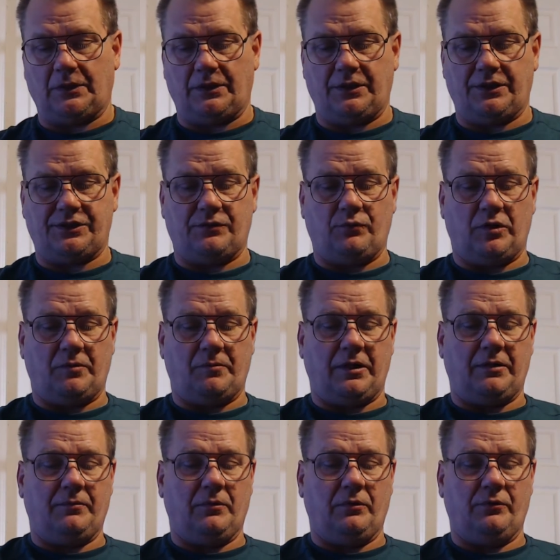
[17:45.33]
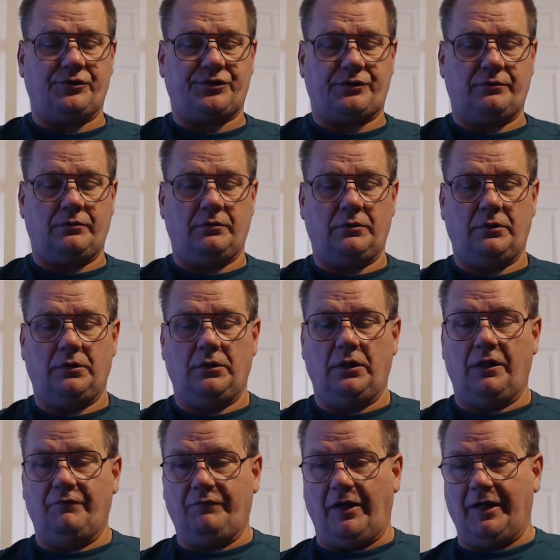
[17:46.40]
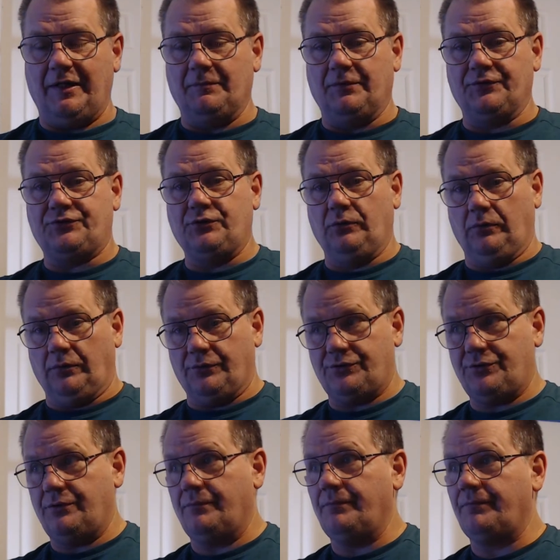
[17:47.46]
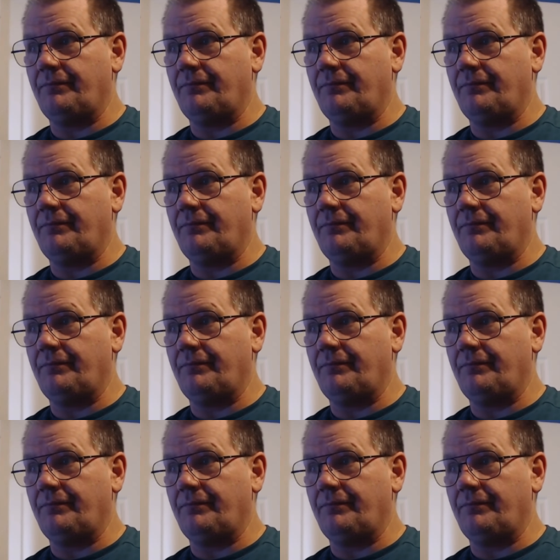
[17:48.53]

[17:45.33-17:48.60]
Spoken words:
This is one of my most valuable tools.